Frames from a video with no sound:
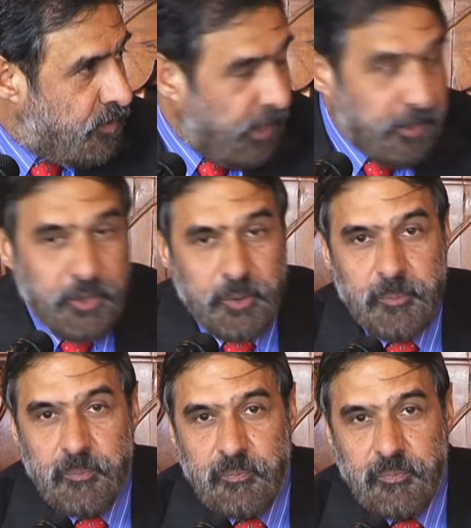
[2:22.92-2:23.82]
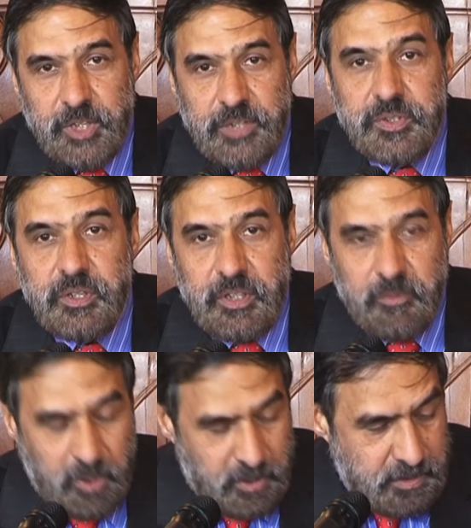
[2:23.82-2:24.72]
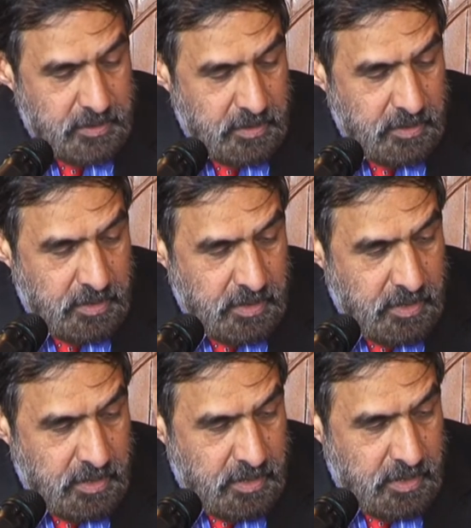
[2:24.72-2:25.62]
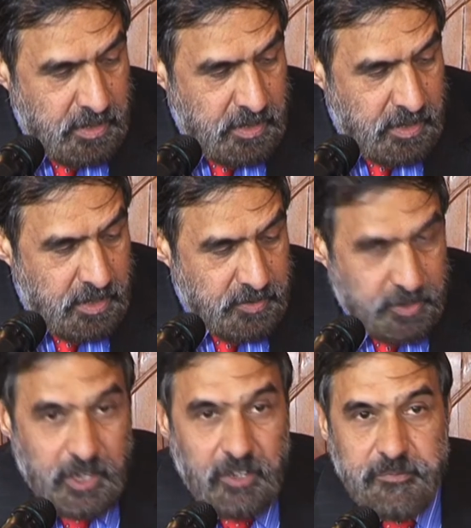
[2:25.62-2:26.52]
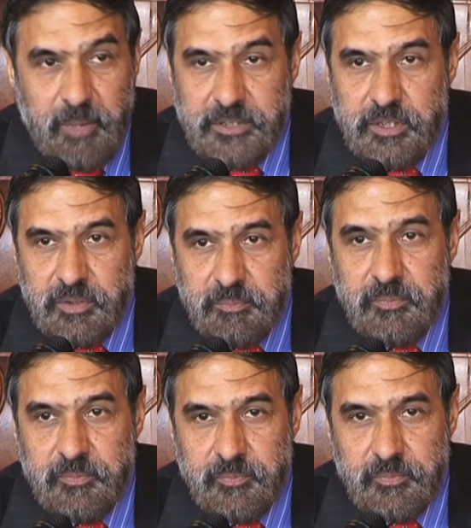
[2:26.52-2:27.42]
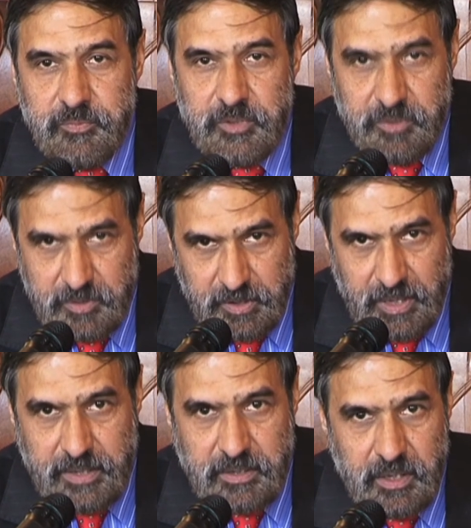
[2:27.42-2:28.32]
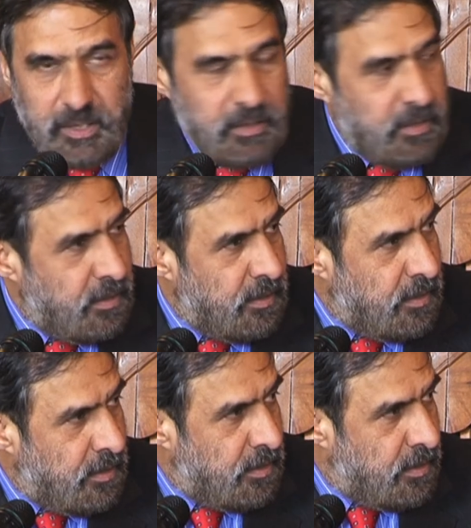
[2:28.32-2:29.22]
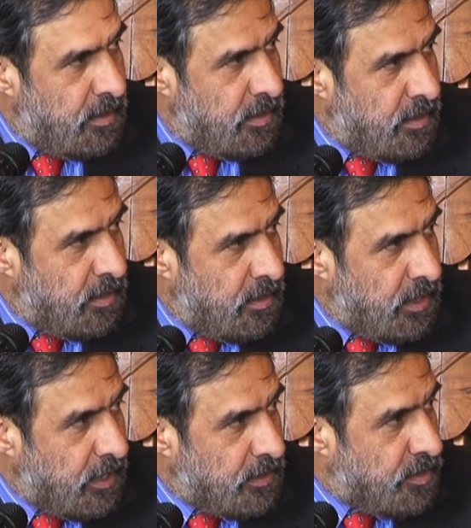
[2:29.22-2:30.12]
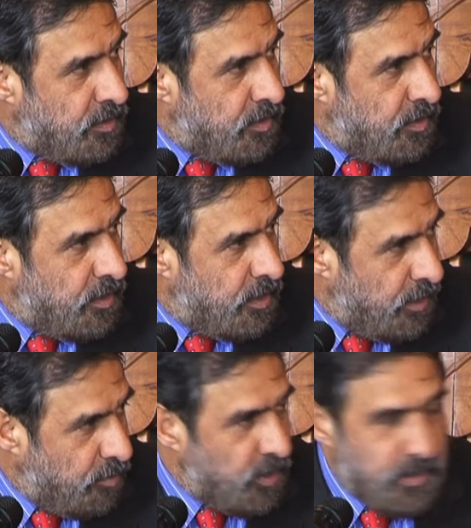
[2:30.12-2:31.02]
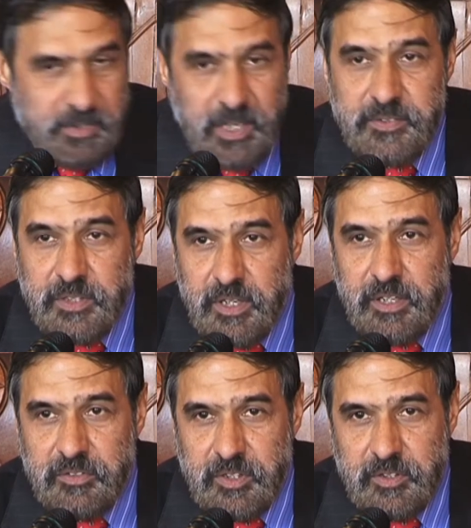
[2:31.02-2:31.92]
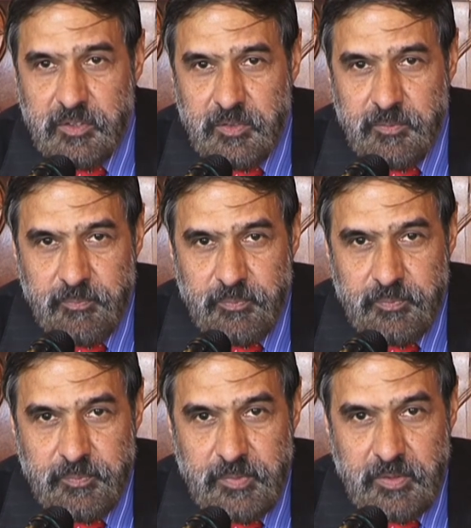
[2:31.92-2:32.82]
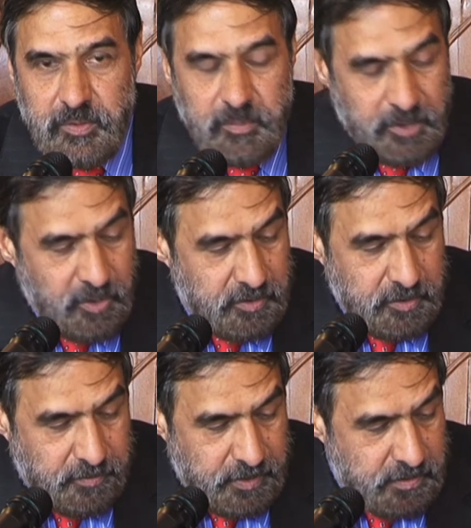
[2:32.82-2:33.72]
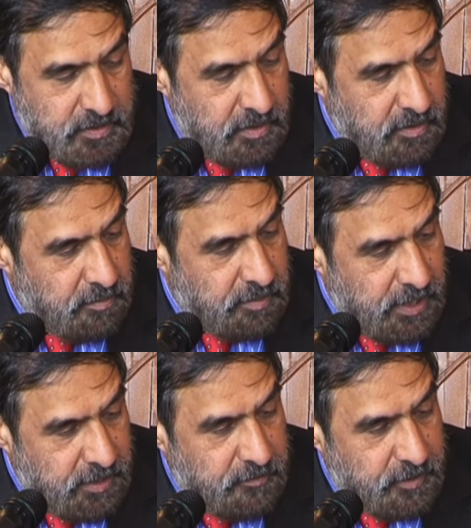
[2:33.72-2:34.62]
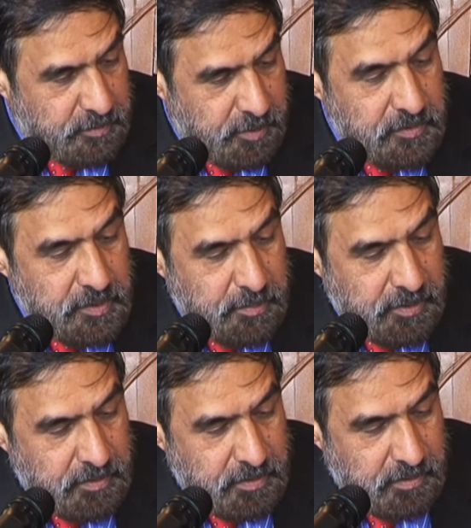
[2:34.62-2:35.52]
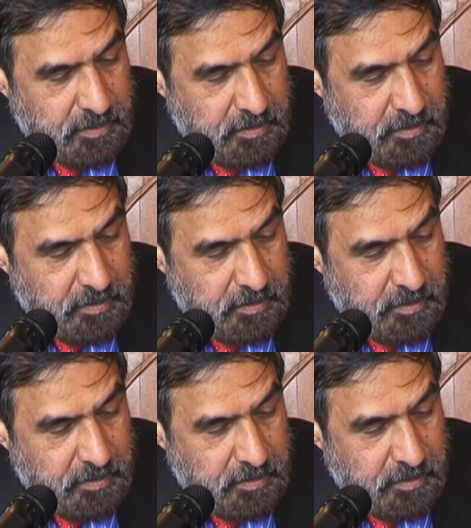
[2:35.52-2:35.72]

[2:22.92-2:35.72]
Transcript: Thank you. Yesterday was his day of martyrdom. It was on that day that he was assassinated because of his belief, his principles.